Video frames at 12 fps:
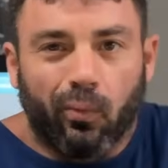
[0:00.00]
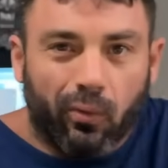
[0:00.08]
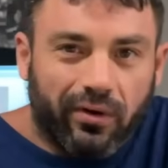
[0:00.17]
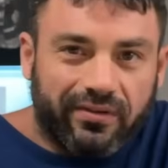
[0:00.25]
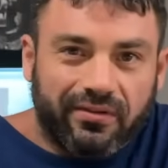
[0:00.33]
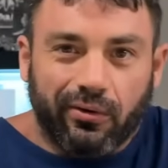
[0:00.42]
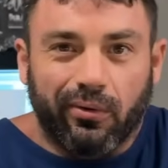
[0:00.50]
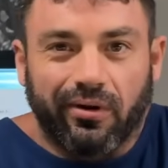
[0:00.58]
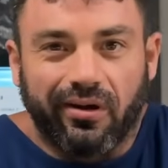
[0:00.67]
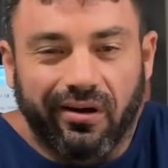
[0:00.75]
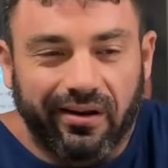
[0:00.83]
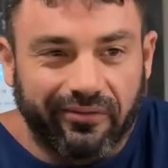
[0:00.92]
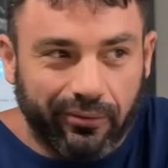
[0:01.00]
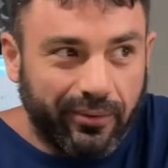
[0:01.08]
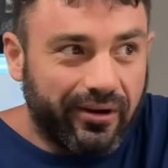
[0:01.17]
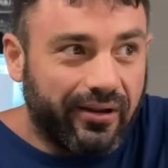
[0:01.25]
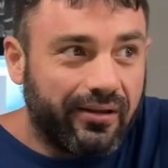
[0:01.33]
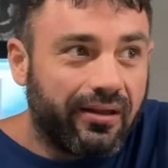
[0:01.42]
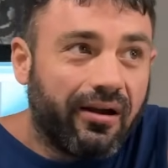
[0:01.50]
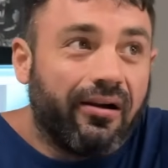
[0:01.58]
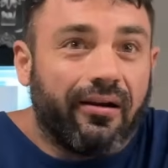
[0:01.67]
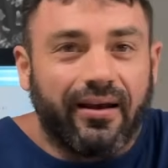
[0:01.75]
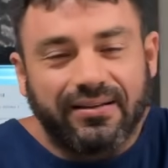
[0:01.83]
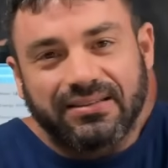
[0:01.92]
What's going on, everybody?
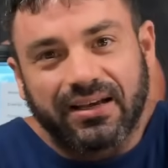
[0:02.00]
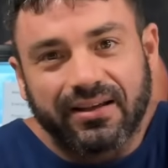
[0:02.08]
All right,